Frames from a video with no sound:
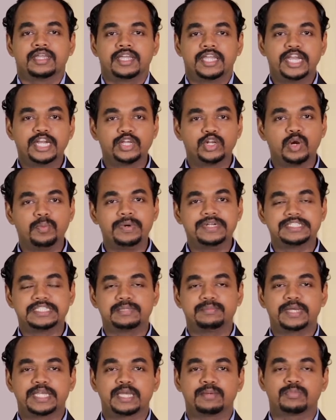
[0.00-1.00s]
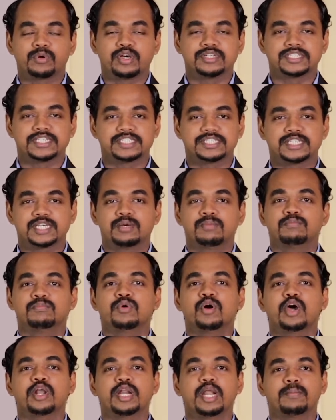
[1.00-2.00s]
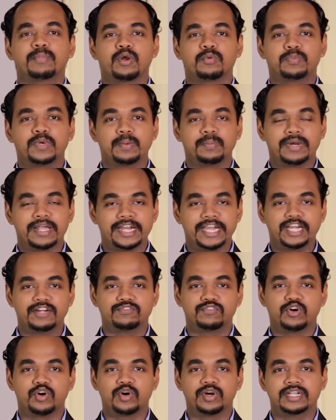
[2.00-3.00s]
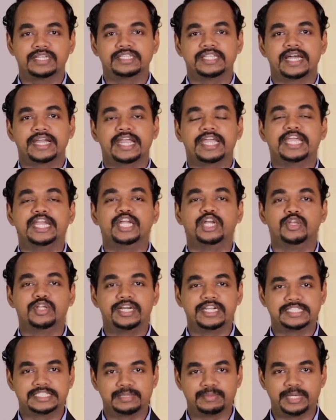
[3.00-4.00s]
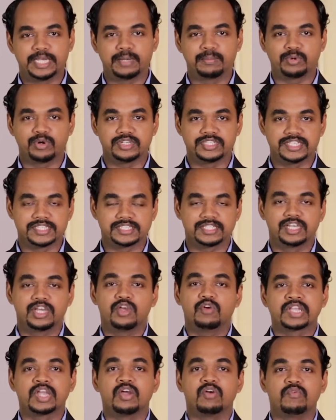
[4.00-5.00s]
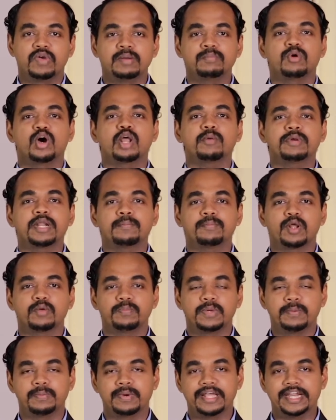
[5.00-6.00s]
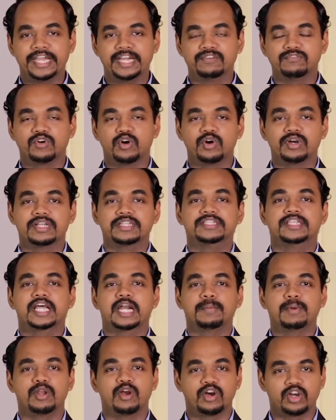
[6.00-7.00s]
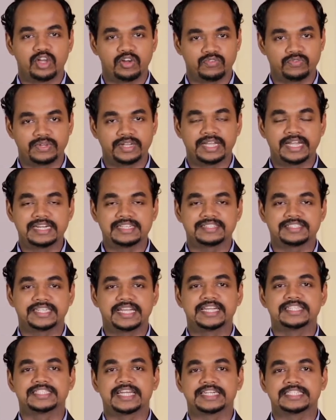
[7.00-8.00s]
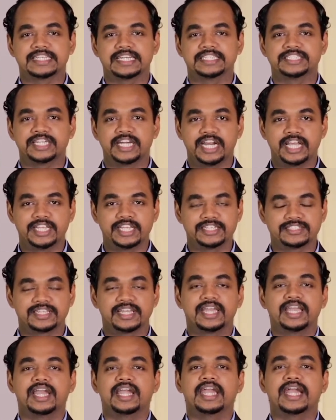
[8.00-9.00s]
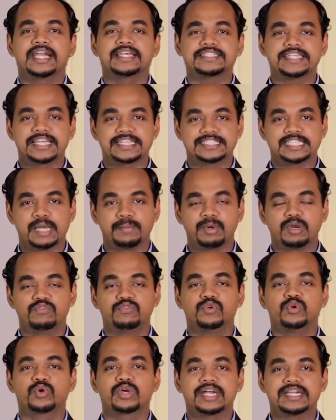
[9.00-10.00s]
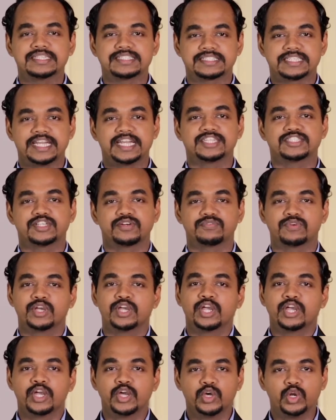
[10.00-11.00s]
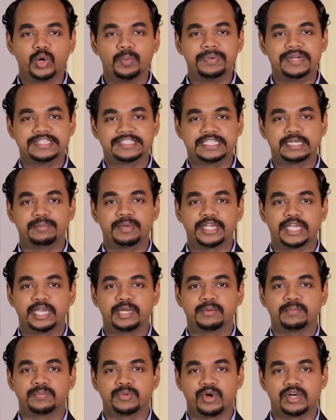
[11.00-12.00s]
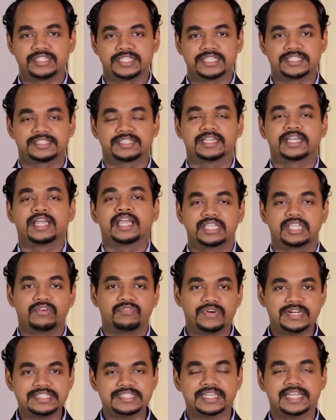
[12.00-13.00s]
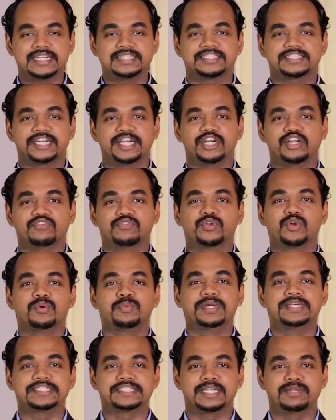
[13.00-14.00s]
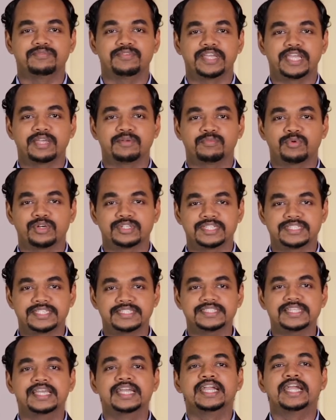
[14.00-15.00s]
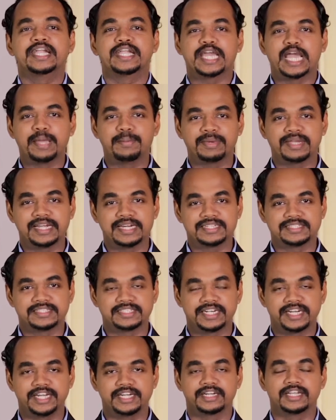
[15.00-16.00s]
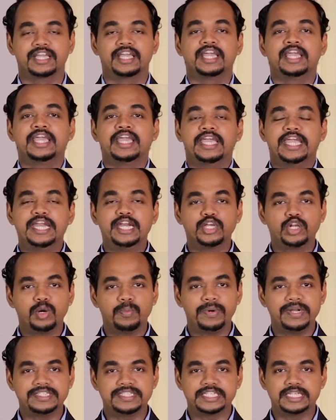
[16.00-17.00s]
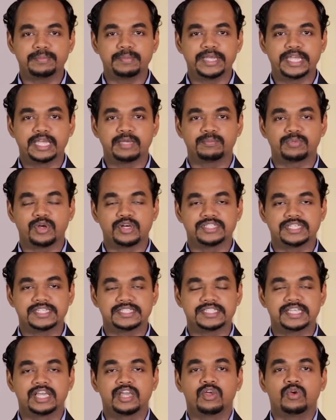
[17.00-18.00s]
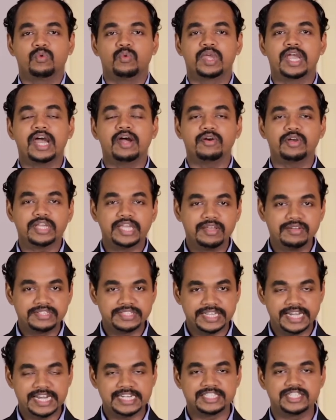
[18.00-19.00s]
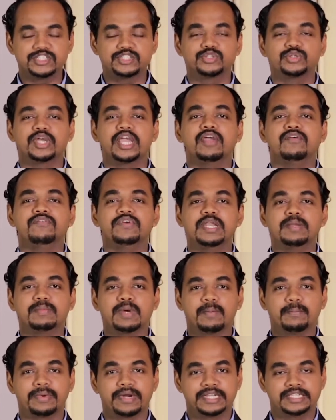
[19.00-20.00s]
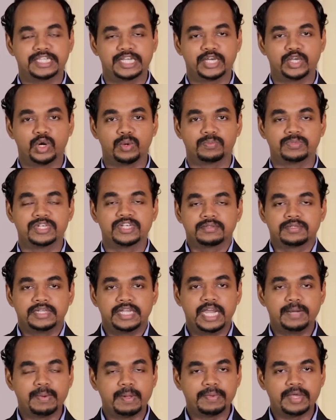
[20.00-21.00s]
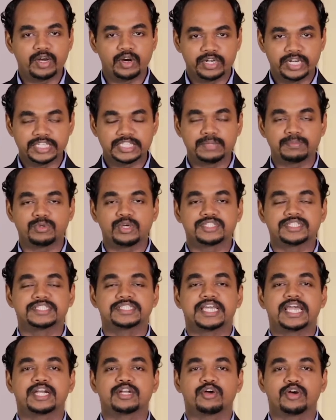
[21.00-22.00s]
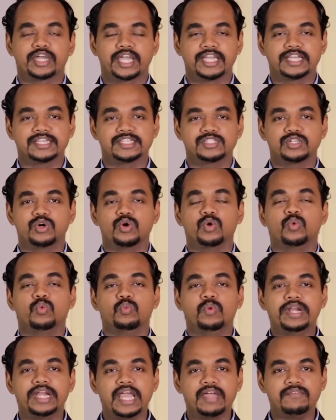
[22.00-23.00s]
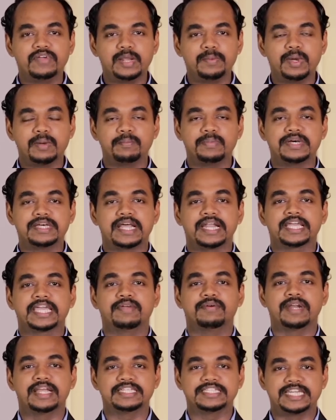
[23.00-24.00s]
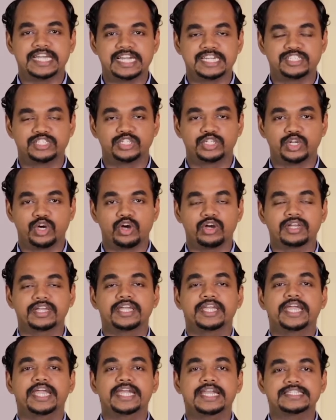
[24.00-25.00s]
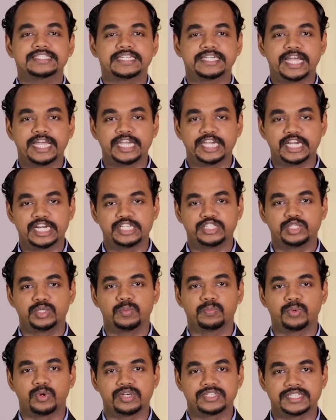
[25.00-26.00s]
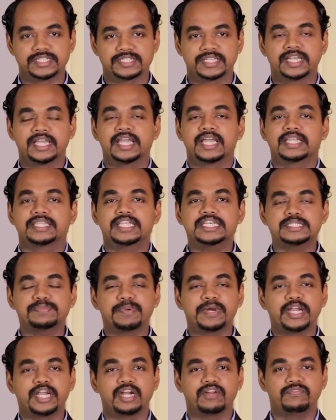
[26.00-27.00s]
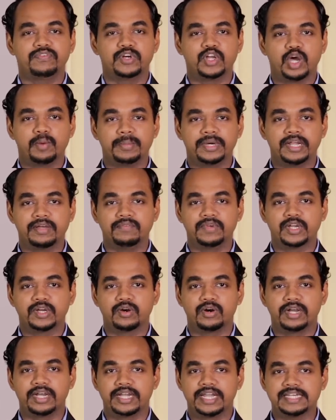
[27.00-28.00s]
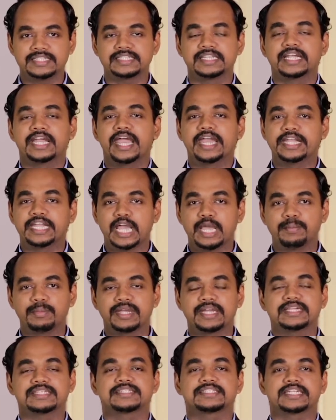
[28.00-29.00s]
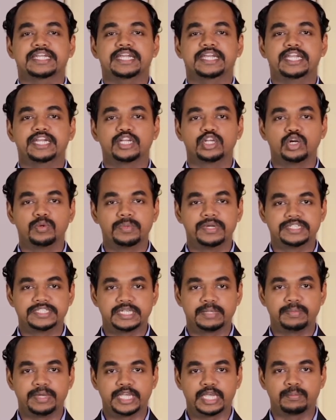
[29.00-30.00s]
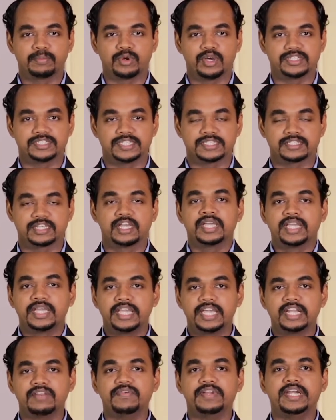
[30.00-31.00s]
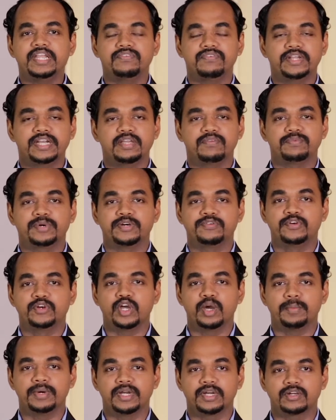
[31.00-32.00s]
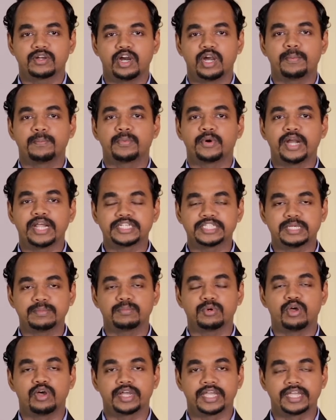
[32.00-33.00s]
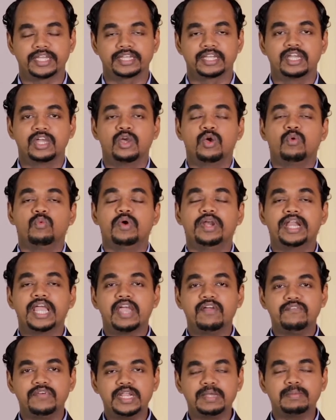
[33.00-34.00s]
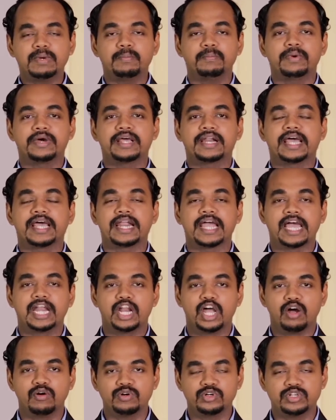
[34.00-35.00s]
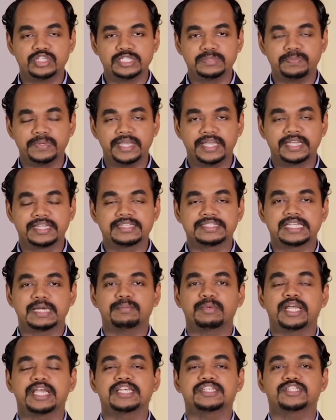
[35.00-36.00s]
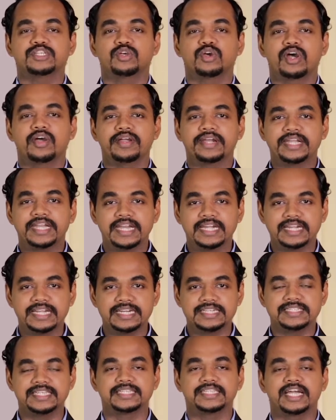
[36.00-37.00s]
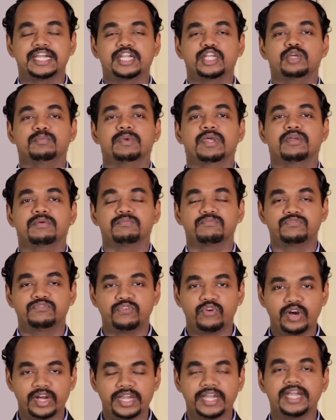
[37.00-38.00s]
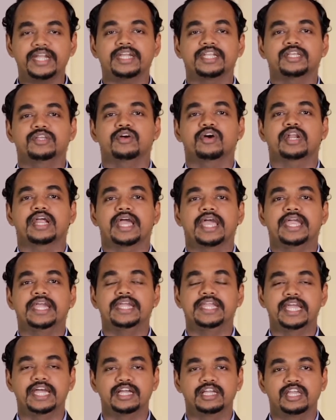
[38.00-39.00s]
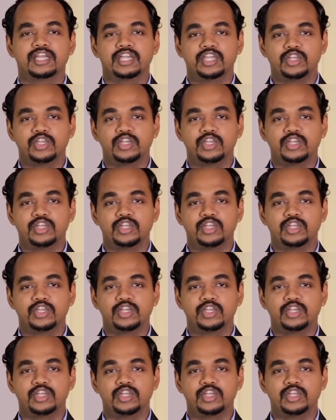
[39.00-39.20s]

In group decision making process, more number of people are involved than an individual decision making process. When more number of people are involved, there will be a lot of constraints and challenges. Let us examine few constraints of group decision making process. The first constraint of group decision making process is time constraint. In group decision making process, we have to give chances to every member in the group. It may be a rotation process they are talking. So when every member are given a chance to talk, it is a time consuming process. This particular phenomenon we call it as a time constraint in group decision making process. Here we define a phenomenon called production blocking. When every member are allowed to speak, sometimes you have a tendency that you may forget your idea.